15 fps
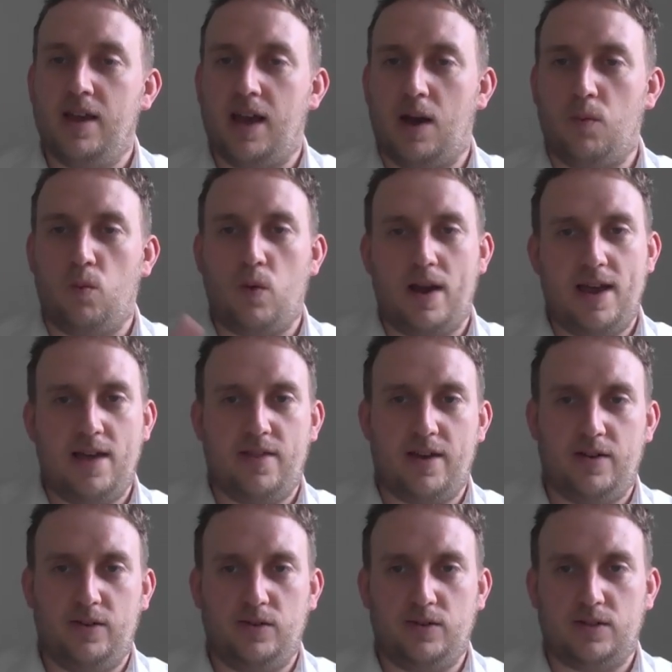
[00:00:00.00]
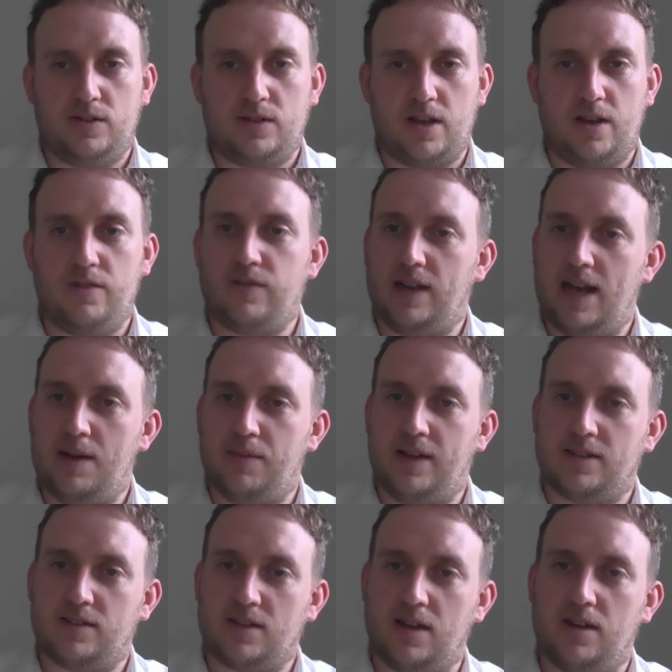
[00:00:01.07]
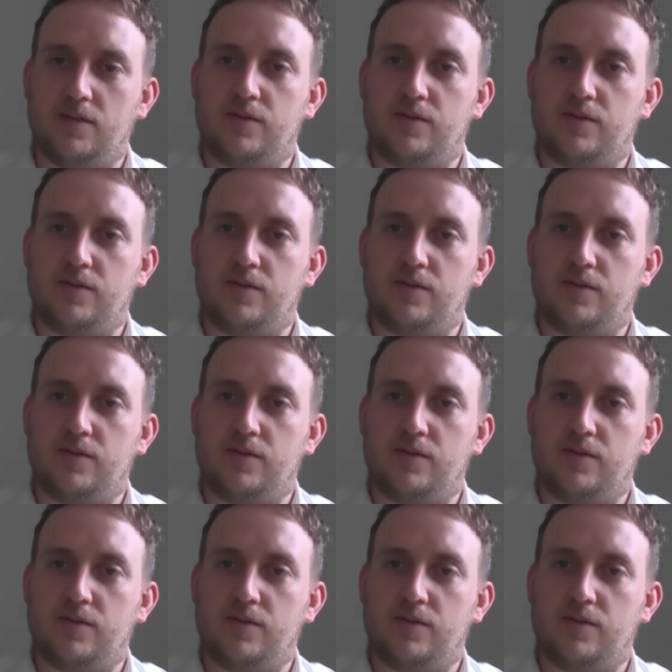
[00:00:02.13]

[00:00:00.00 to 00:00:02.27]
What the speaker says: and where those overlap, that's kind